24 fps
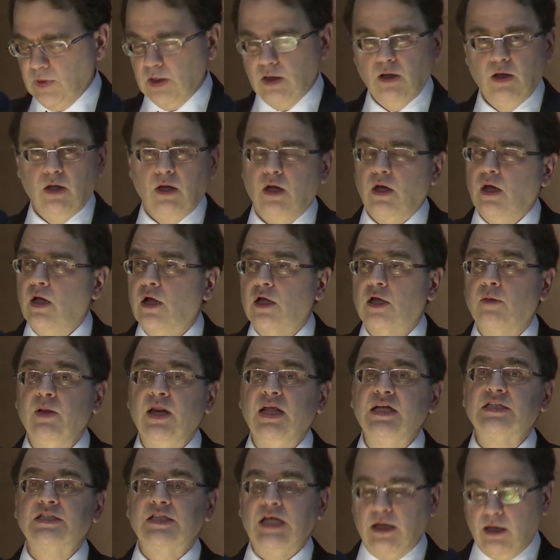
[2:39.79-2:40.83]
The
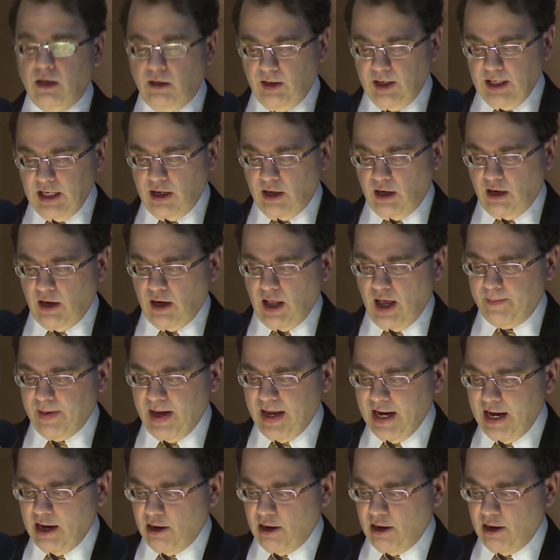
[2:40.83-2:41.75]
committee has said little about